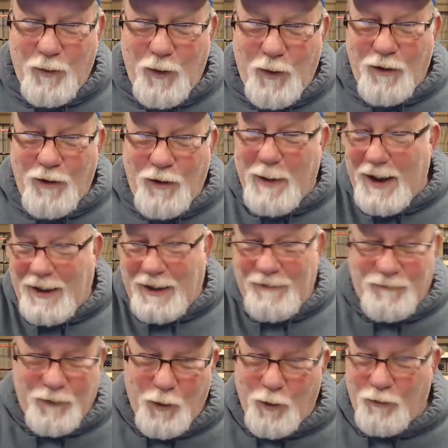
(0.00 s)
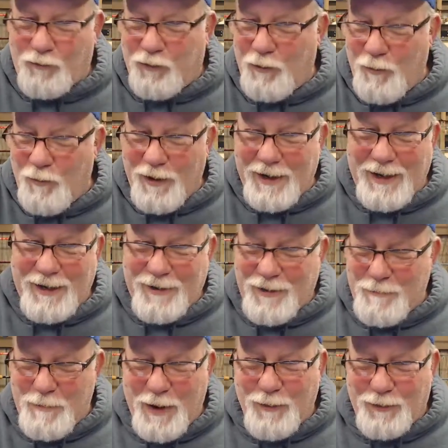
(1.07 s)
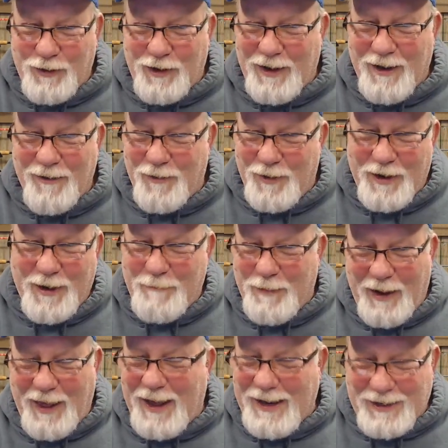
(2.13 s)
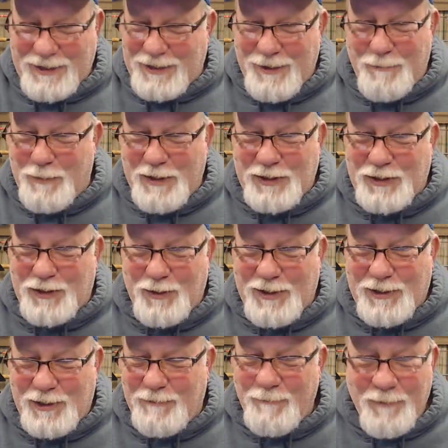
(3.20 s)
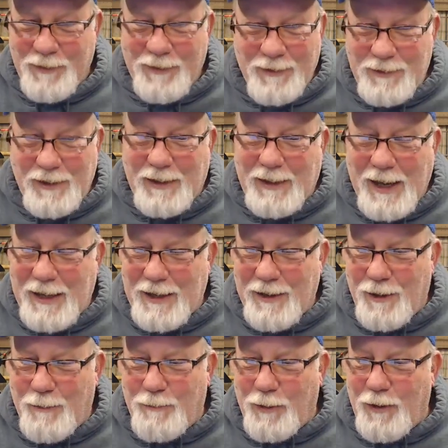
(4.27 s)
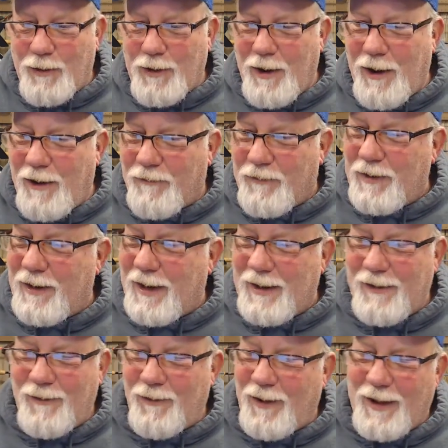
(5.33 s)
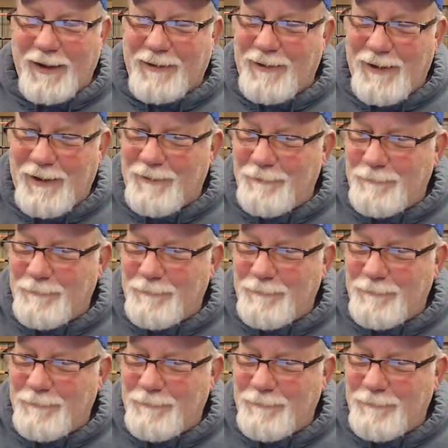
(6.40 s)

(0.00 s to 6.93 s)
walked back and forth from one end of the boat to the other, and that line still be stretching. You can't get her broke off, and I don't like that.